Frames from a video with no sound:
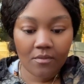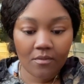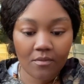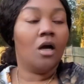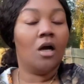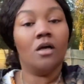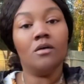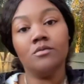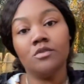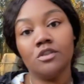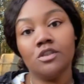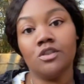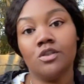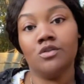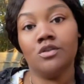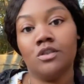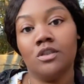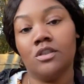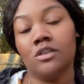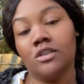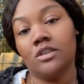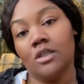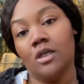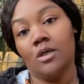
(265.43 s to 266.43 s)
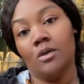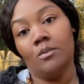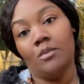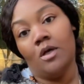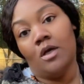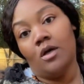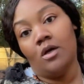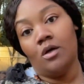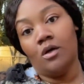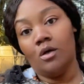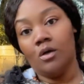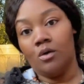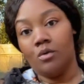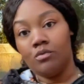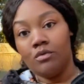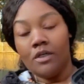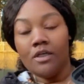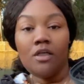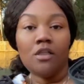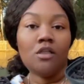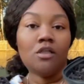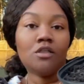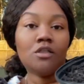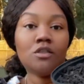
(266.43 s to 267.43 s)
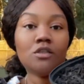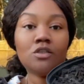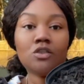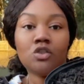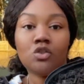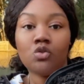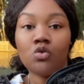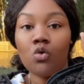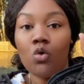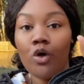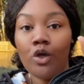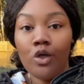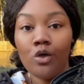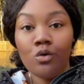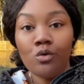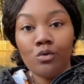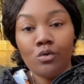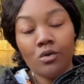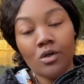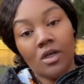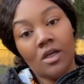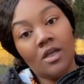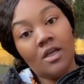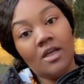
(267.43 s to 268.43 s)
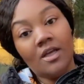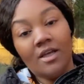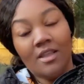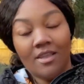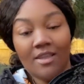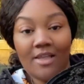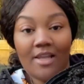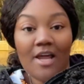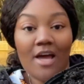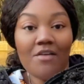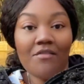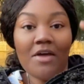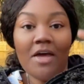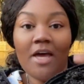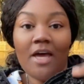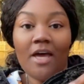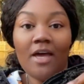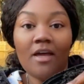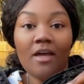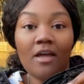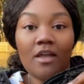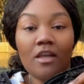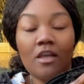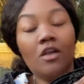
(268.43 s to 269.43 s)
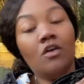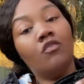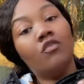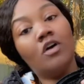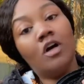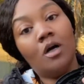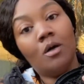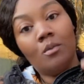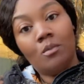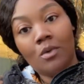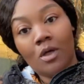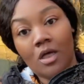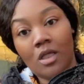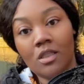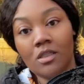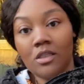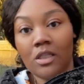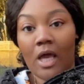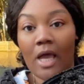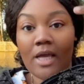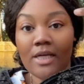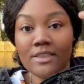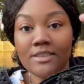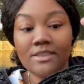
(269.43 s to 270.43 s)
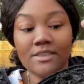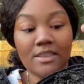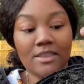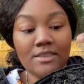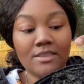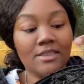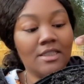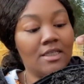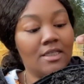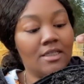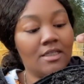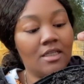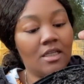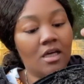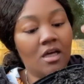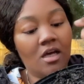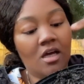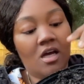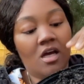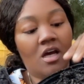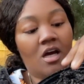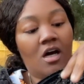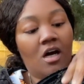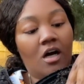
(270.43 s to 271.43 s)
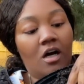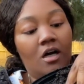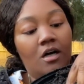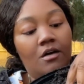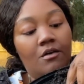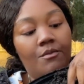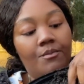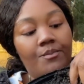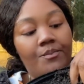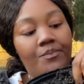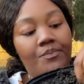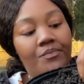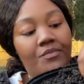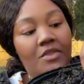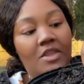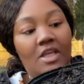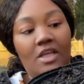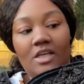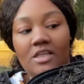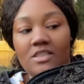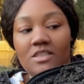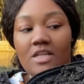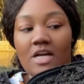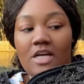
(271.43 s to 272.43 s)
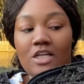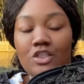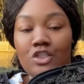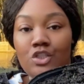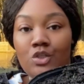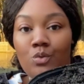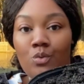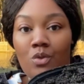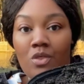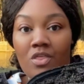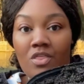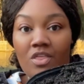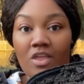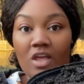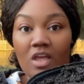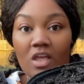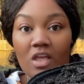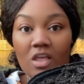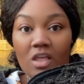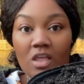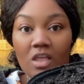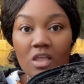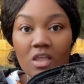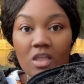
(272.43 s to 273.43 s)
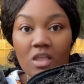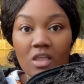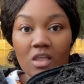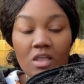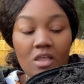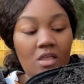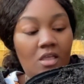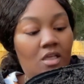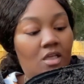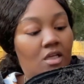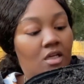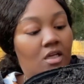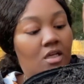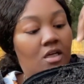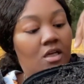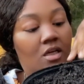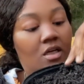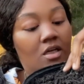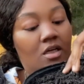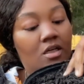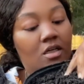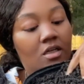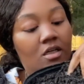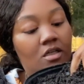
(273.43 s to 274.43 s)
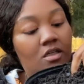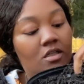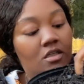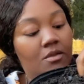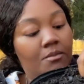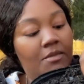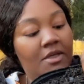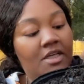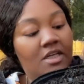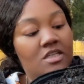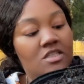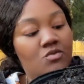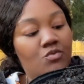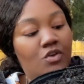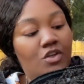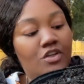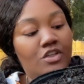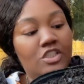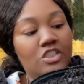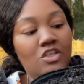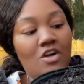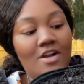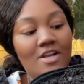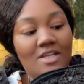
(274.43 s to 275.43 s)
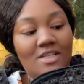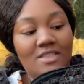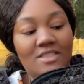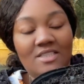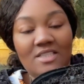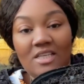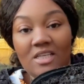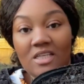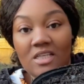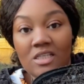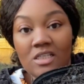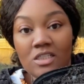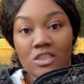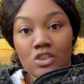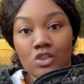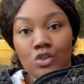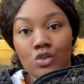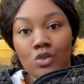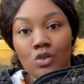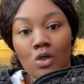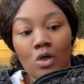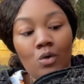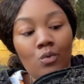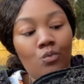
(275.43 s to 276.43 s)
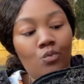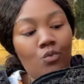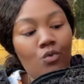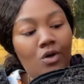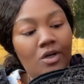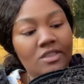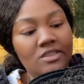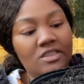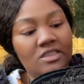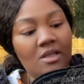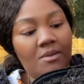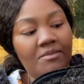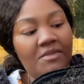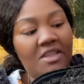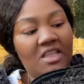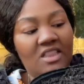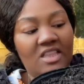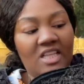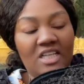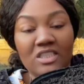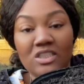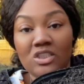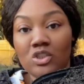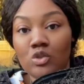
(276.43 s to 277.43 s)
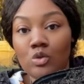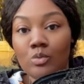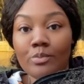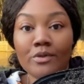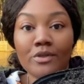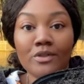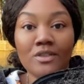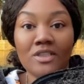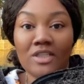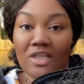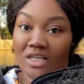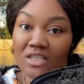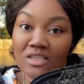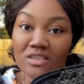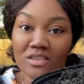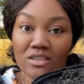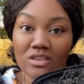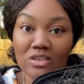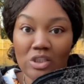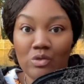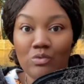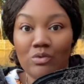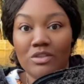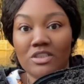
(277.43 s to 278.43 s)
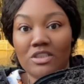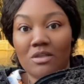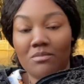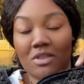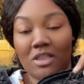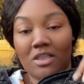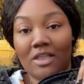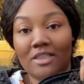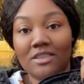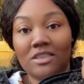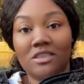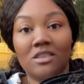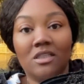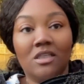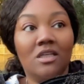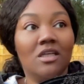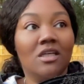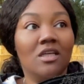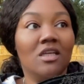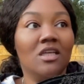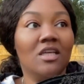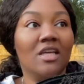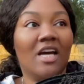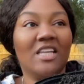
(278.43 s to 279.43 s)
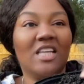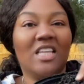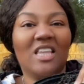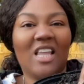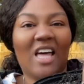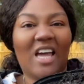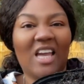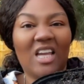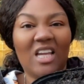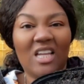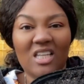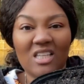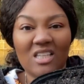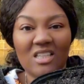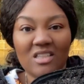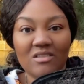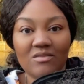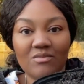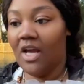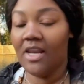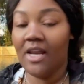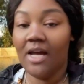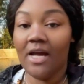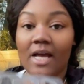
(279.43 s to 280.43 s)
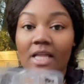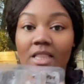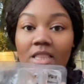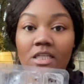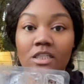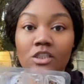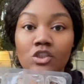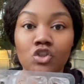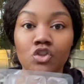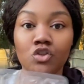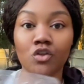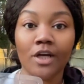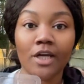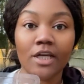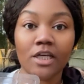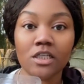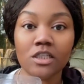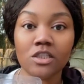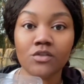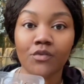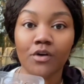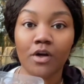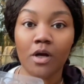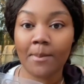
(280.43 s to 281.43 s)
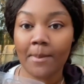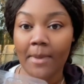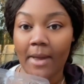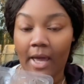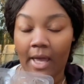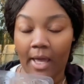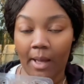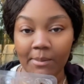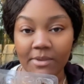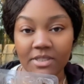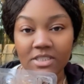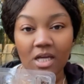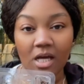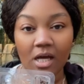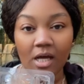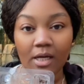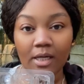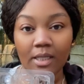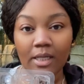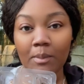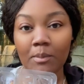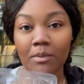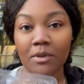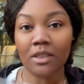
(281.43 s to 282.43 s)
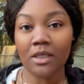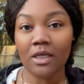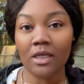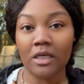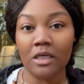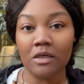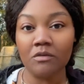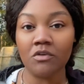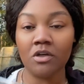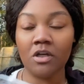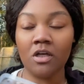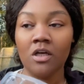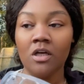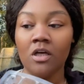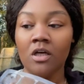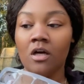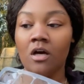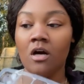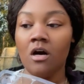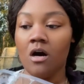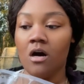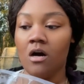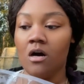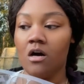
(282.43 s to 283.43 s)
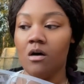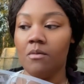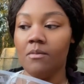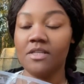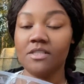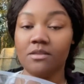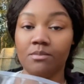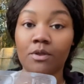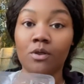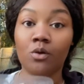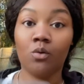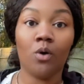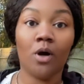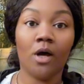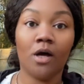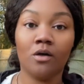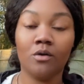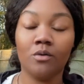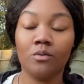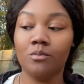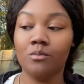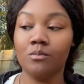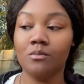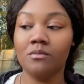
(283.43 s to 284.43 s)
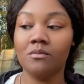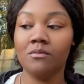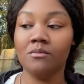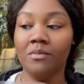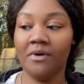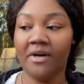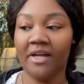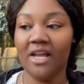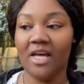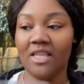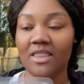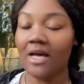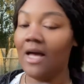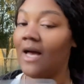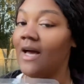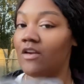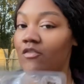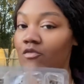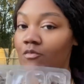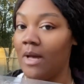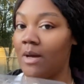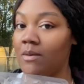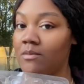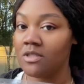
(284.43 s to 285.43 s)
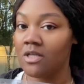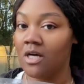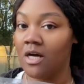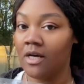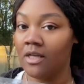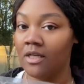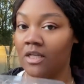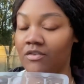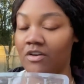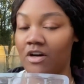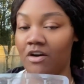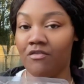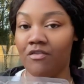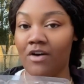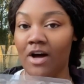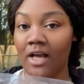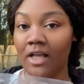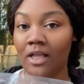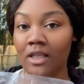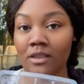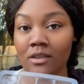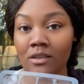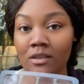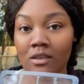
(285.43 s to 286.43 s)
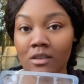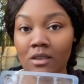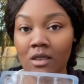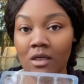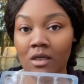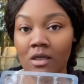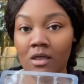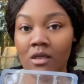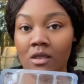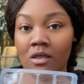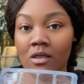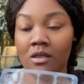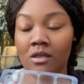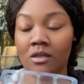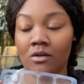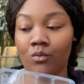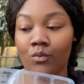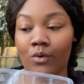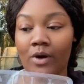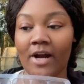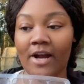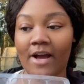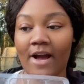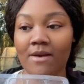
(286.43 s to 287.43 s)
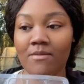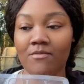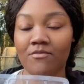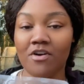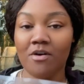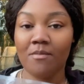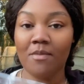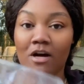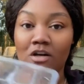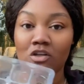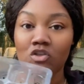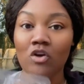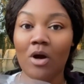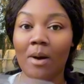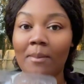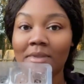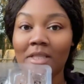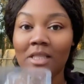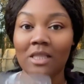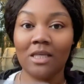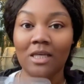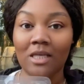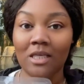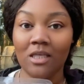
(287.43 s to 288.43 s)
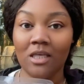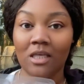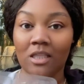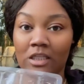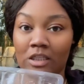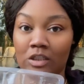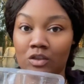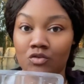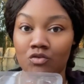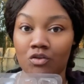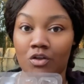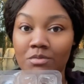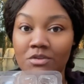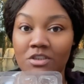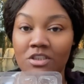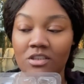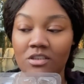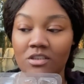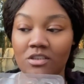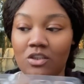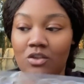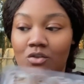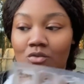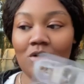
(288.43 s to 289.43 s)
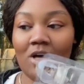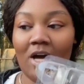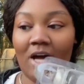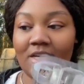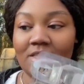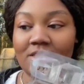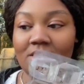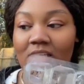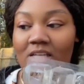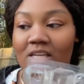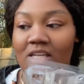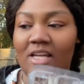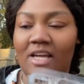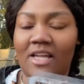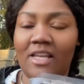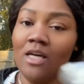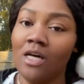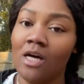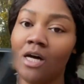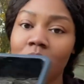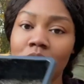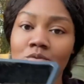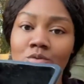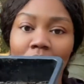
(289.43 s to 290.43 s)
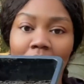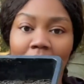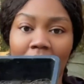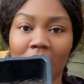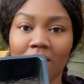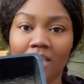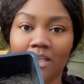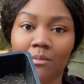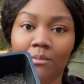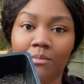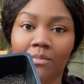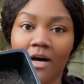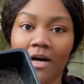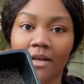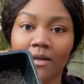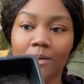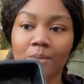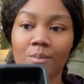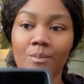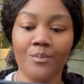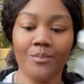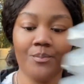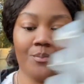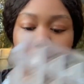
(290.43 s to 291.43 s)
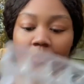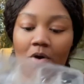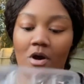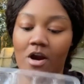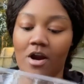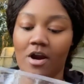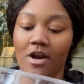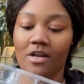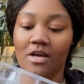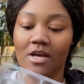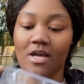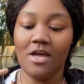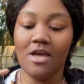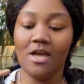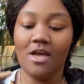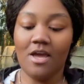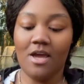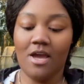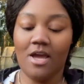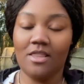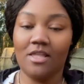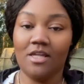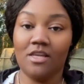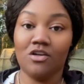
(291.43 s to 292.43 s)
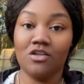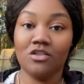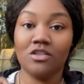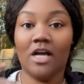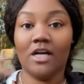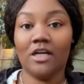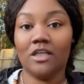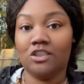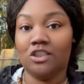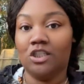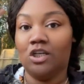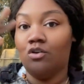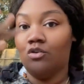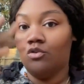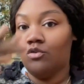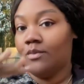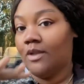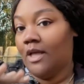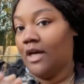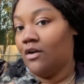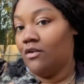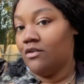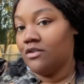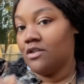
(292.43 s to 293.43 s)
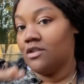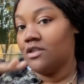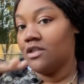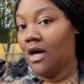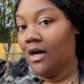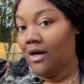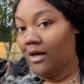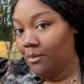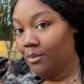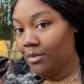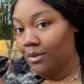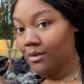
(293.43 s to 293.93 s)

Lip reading: I'm just using some regular soil that I've had from last season. It's not too thick because when you're starting seed, you don't want something that's super dense. You want something that's kind of light. And I got these trays from Amazon, I believe. It's been a while, but I think I got it from Amazon. If I find where I got it from, I'll drop the link in the description so you guys can get it. And it comes with like the bottom part, and then there's like a dome that goes on top